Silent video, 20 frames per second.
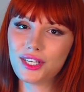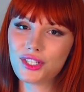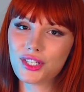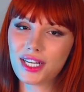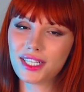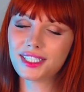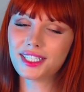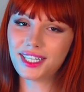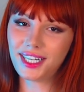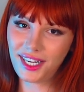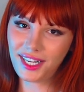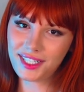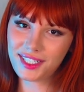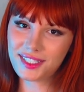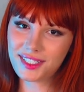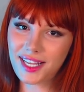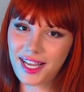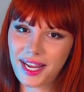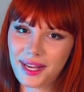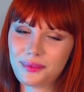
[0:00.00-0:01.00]
each other
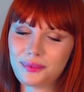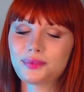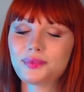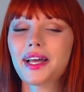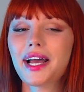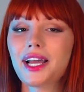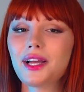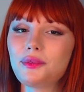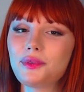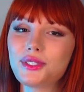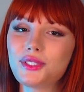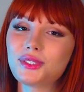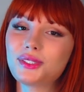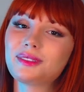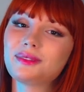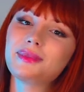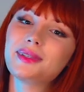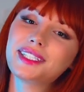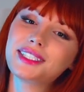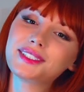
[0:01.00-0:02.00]
next time. I wish you
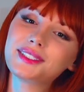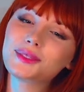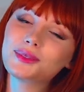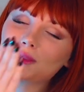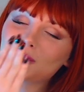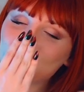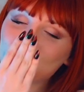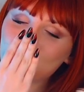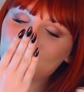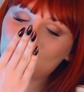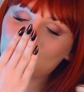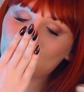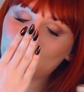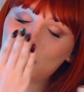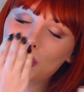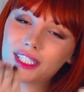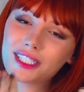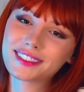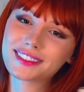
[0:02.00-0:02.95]
the best. Mwah.